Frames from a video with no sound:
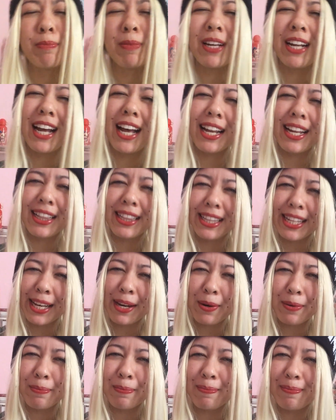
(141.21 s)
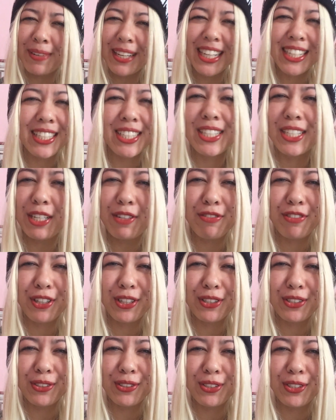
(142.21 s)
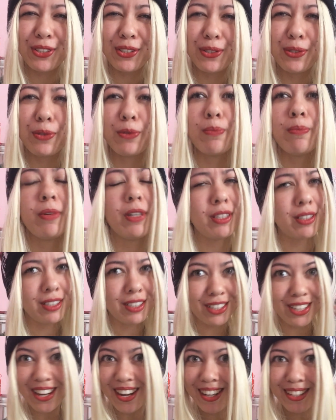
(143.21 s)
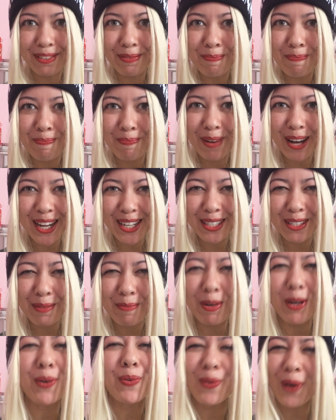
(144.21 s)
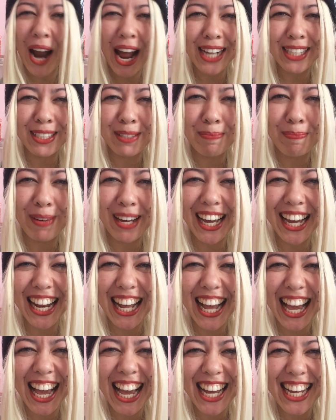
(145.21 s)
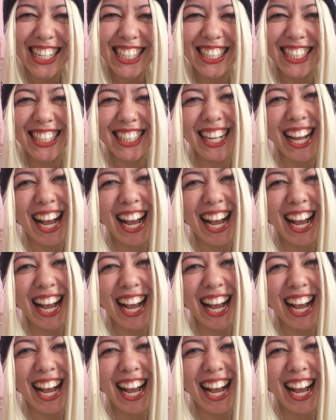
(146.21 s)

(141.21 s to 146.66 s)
but a little bit difficult to do, but not impossible, right puddings?